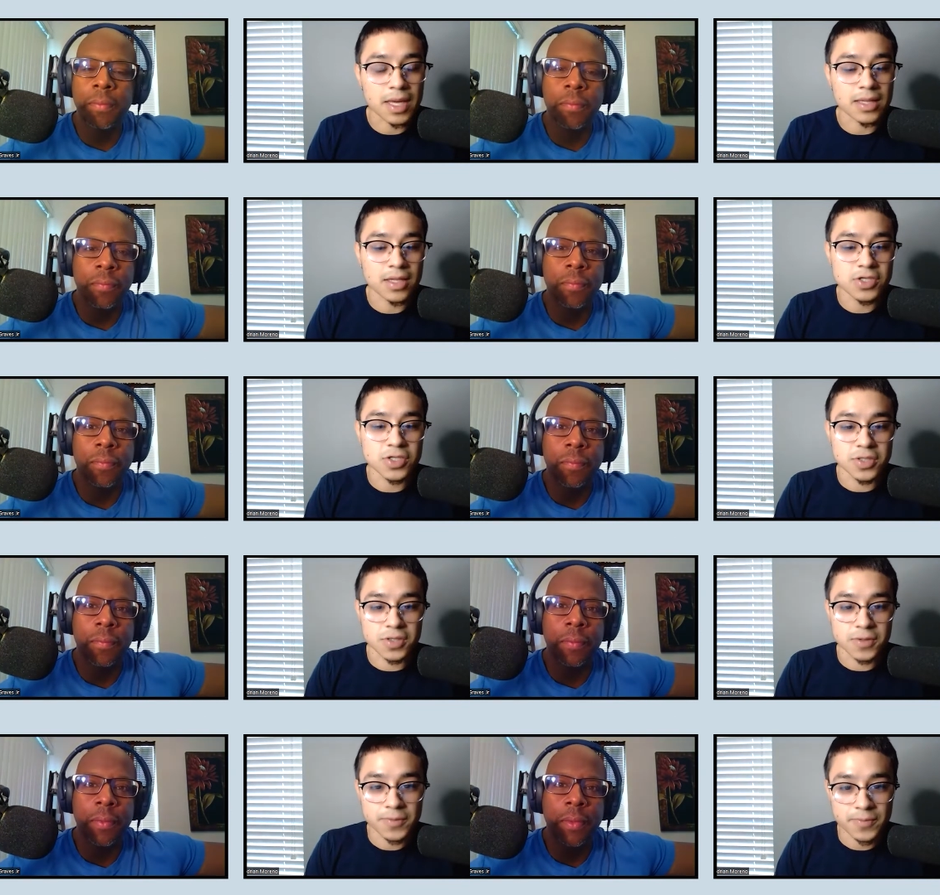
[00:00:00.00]
Speaker 1: attention to.
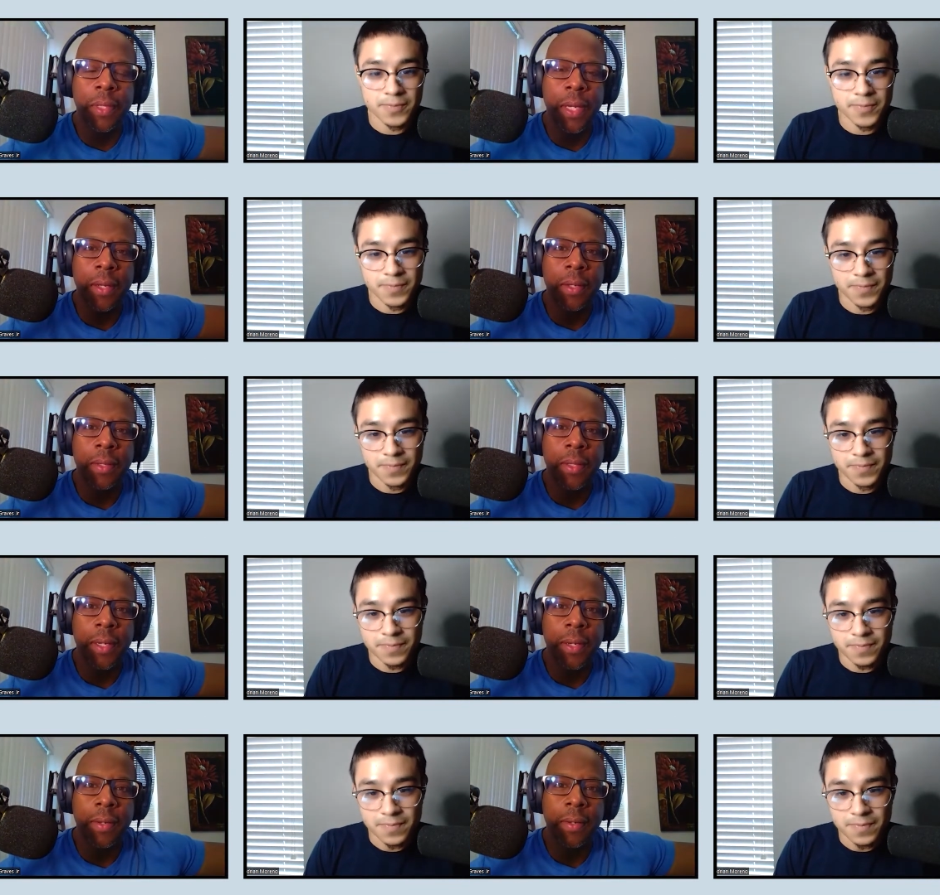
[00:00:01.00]
Speaker 2: Yeah.
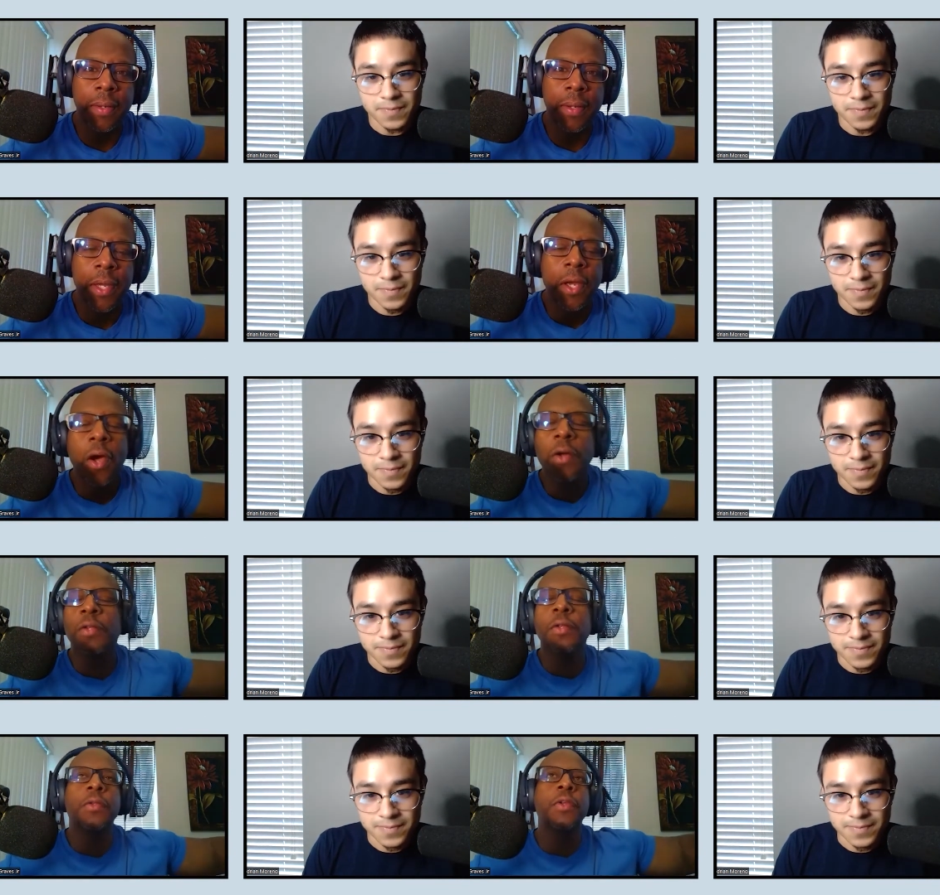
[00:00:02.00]
Yeah.
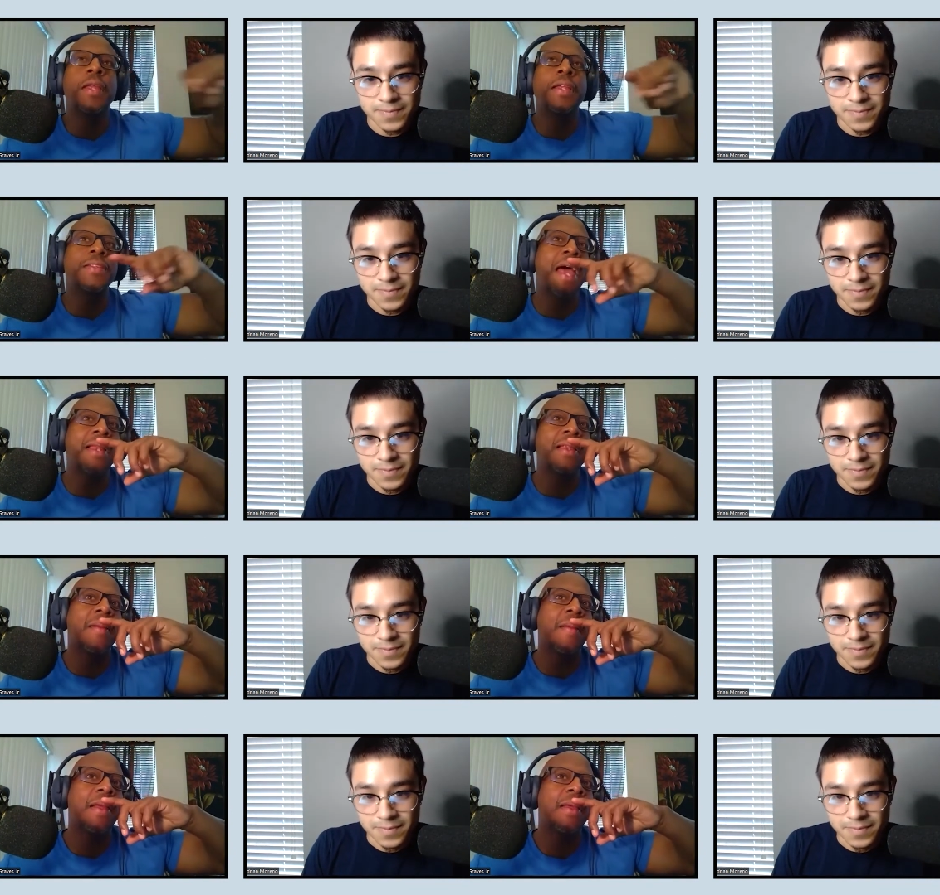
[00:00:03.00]
Is that,
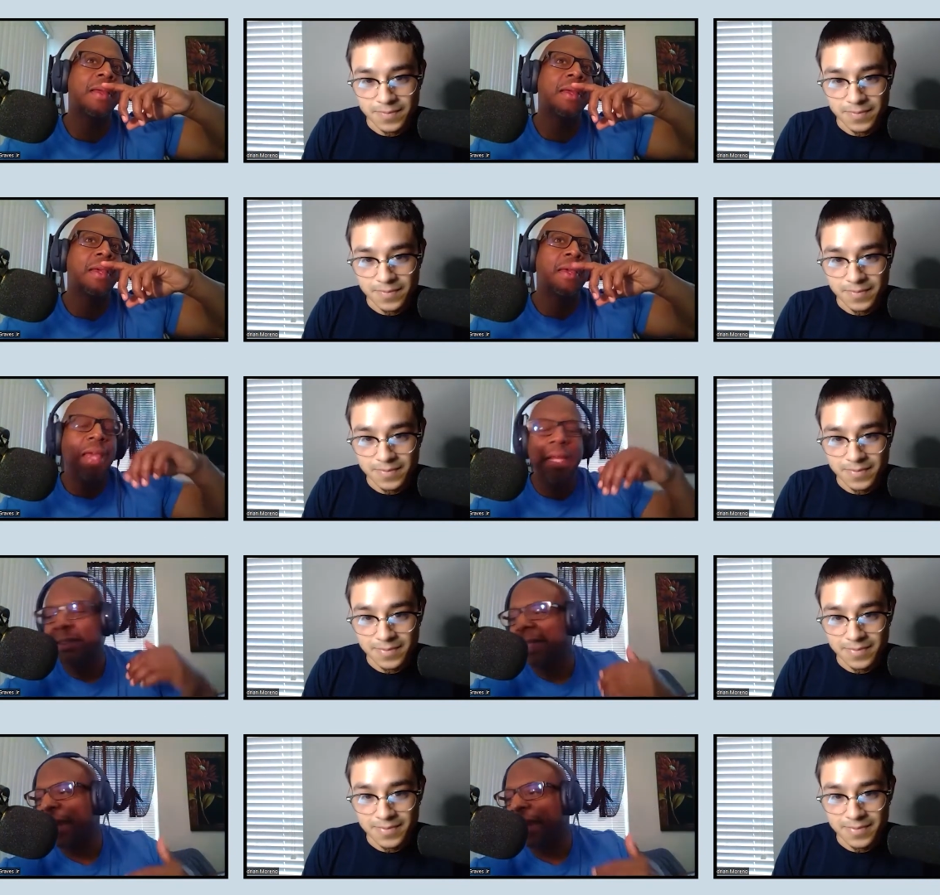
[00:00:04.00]
is
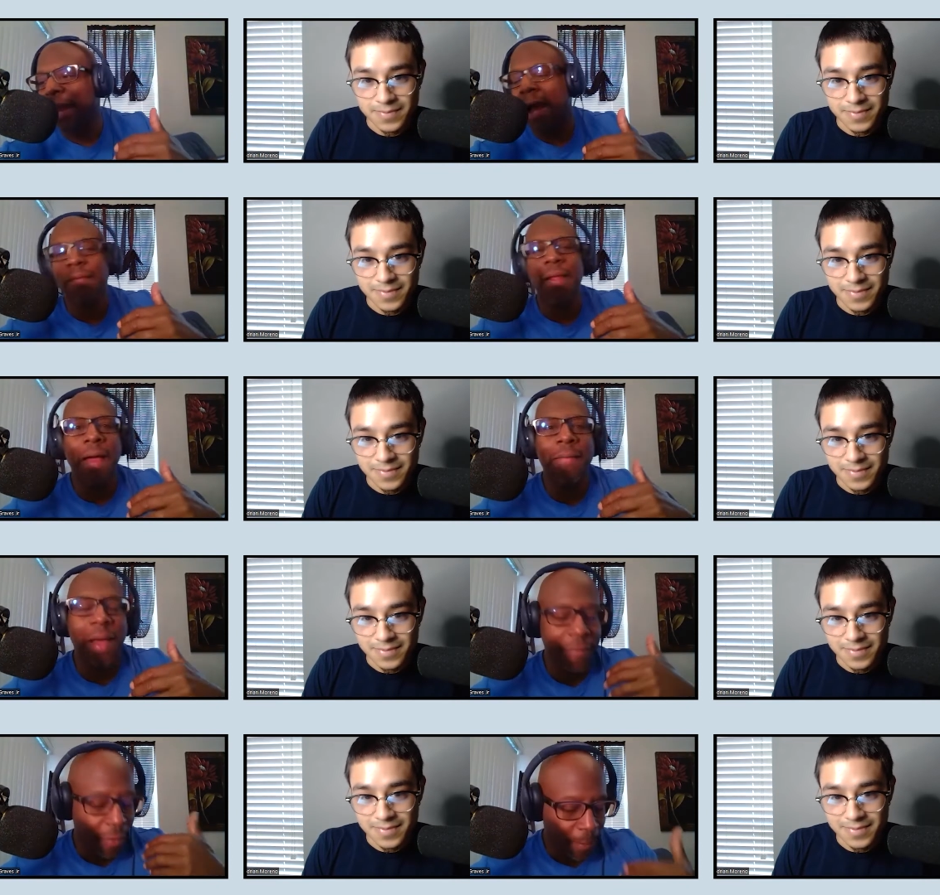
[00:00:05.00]
that, and I, I've,
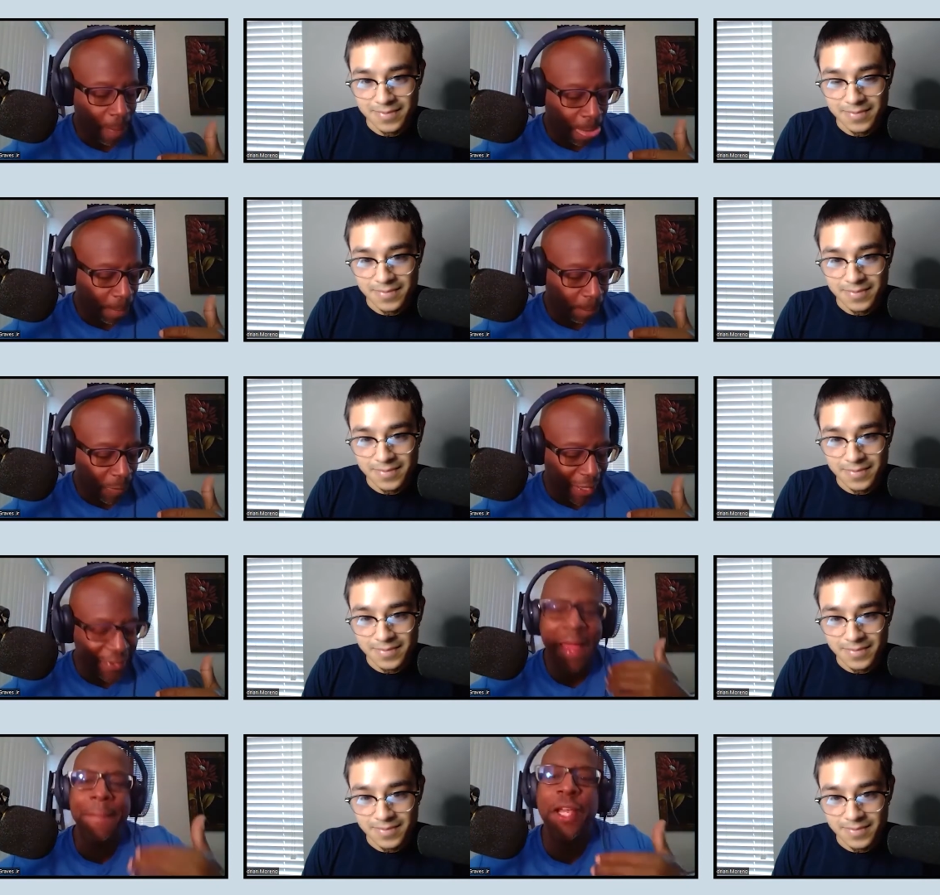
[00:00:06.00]
I've is
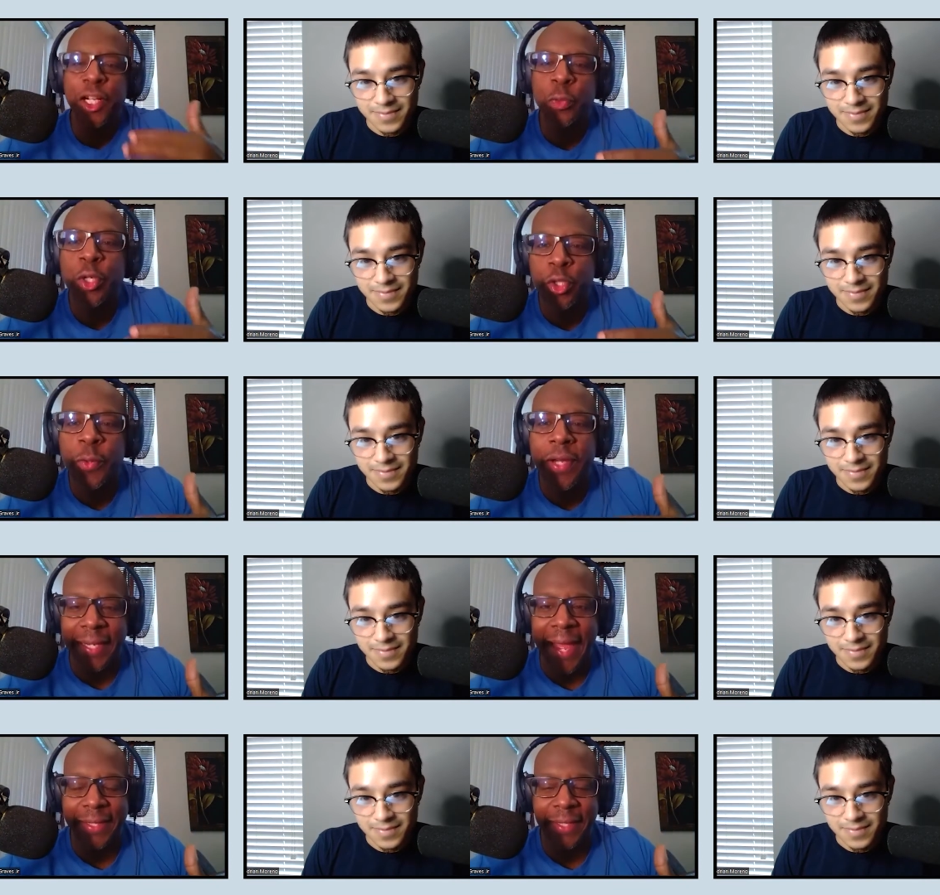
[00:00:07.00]
that because we're too
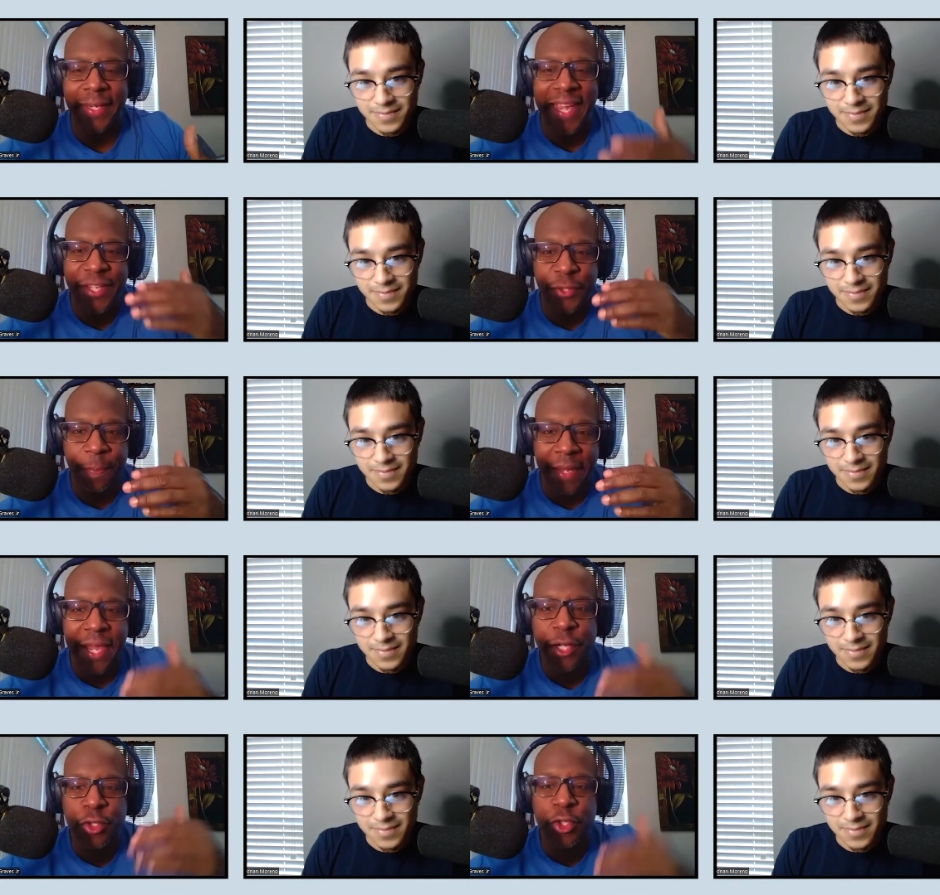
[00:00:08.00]
connected? Is
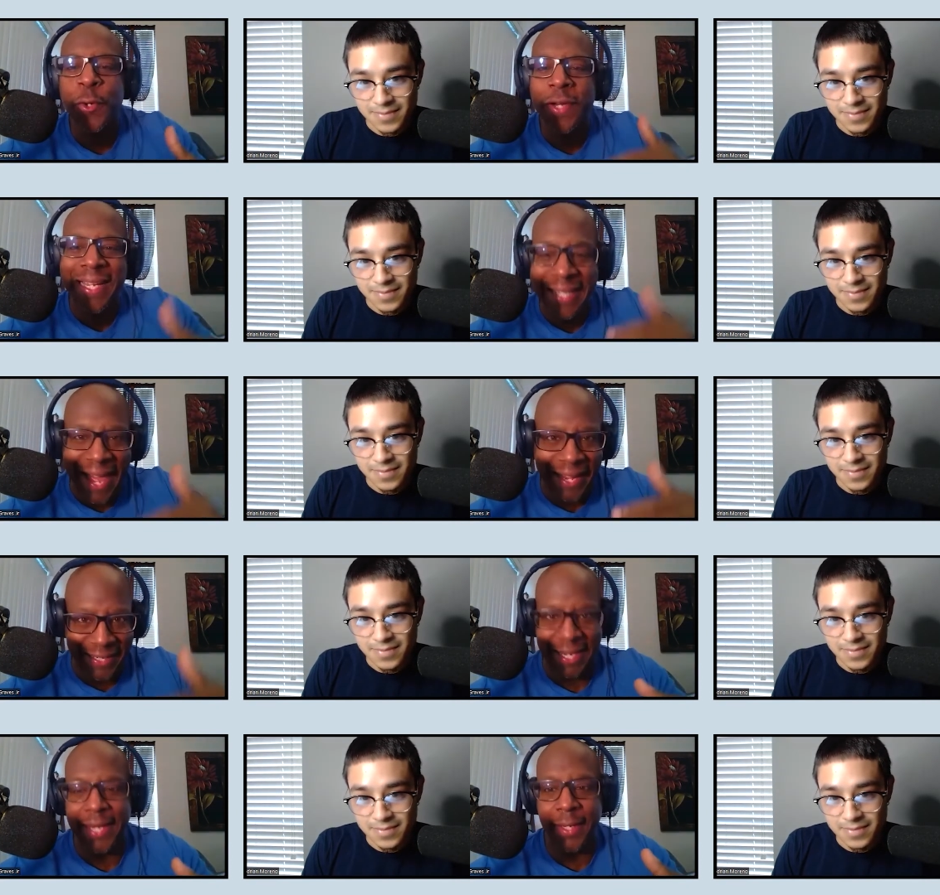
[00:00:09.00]
being too
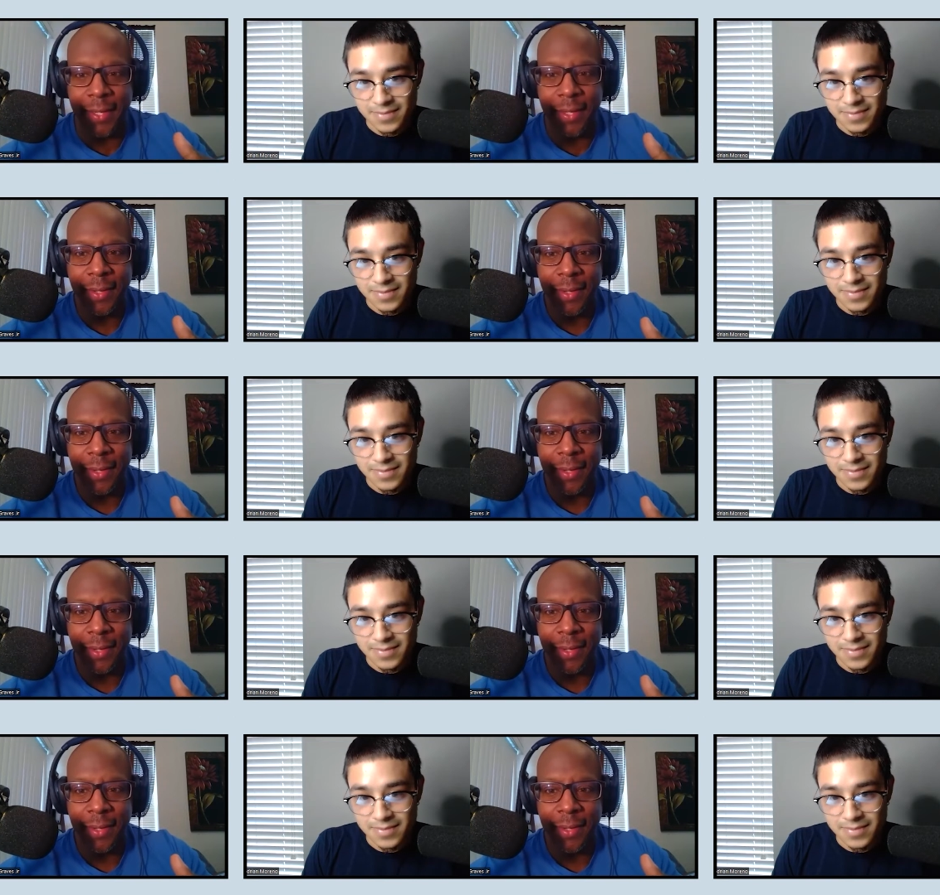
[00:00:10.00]
connected